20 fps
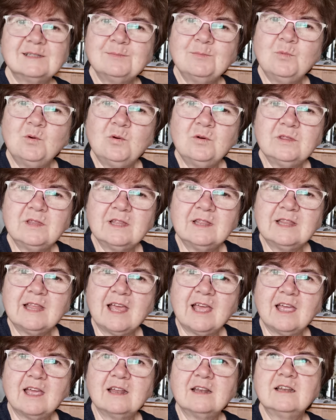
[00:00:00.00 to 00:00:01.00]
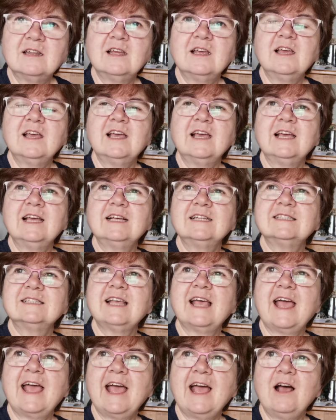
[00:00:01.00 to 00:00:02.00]
more than that. It's
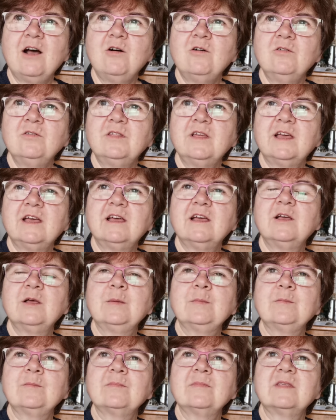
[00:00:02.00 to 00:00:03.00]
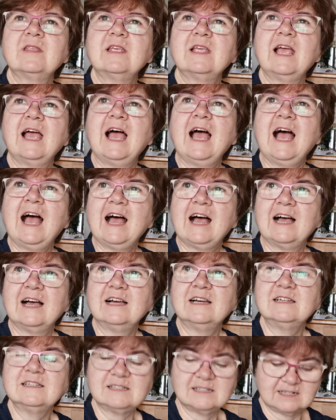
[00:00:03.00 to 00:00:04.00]
how
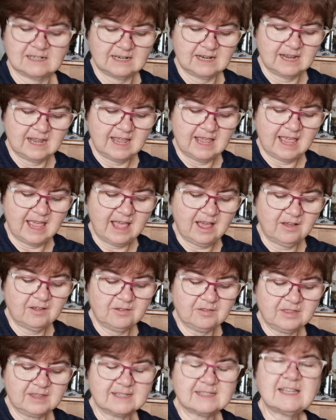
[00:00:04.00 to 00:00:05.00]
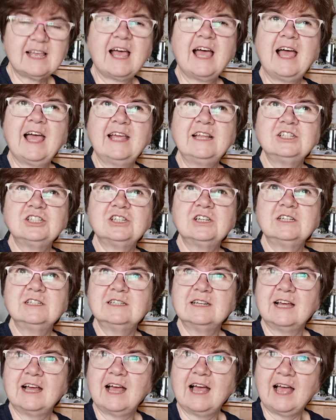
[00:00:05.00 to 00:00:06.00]
how this
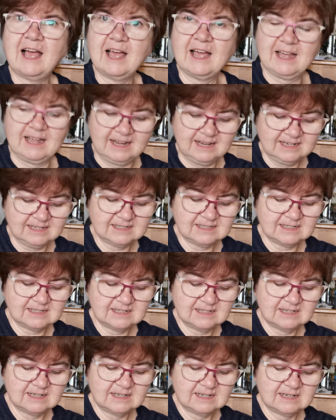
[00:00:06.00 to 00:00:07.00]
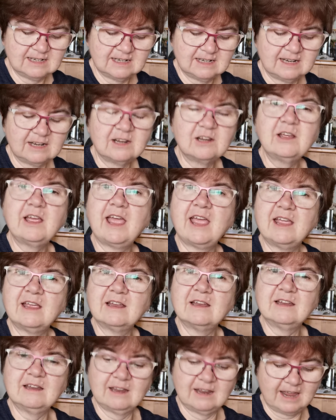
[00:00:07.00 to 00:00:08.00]
ancient art
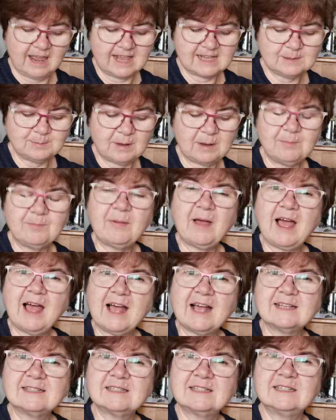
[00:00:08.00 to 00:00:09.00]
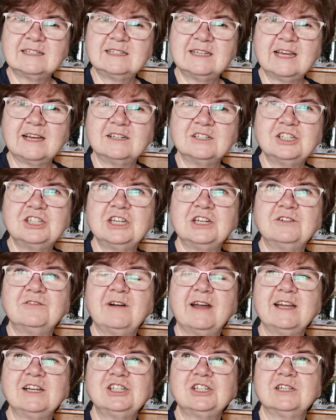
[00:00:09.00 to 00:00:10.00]
has been passed down
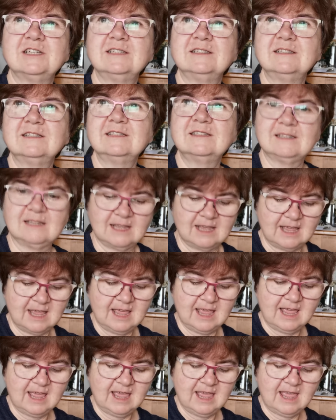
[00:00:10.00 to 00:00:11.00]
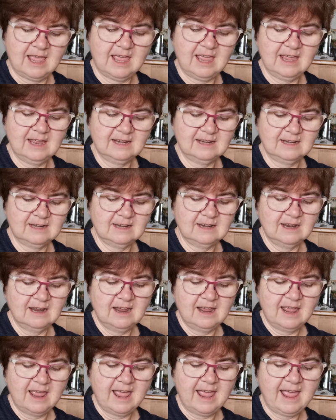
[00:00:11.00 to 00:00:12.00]
generations, and
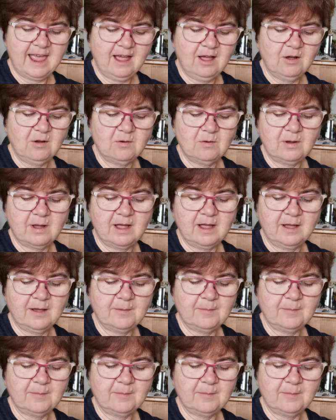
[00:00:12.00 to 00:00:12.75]
how